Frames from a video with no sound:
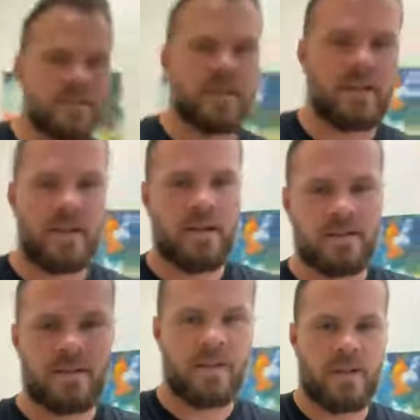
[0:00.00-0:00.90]
Sunday, and
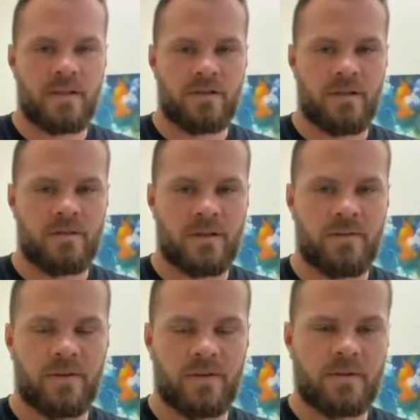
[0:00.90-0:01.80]
today is no
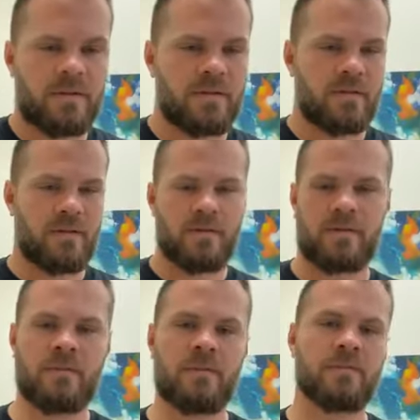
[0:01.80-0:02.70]
different.
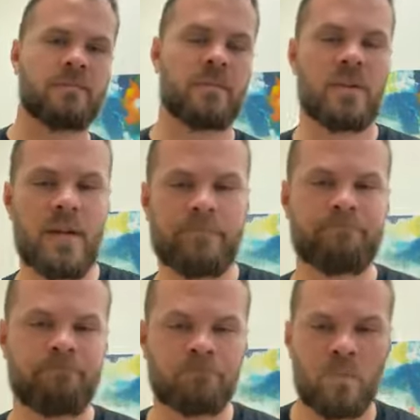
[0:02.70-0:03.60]
Okay,
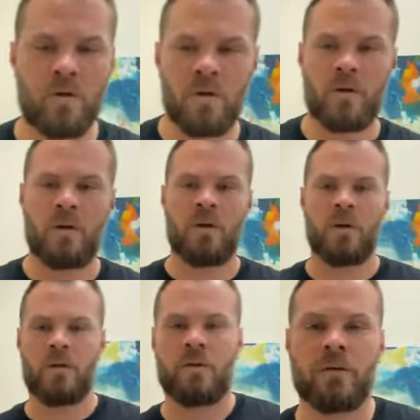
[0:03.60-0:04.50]

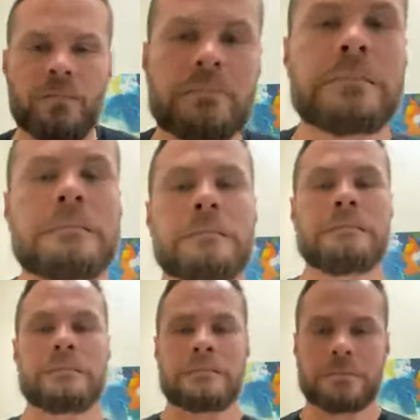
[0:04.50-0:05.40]
so
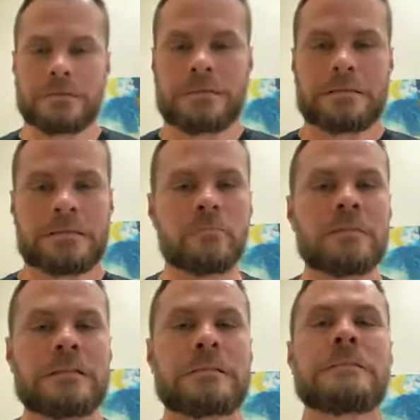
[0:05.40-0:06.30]
the platysma.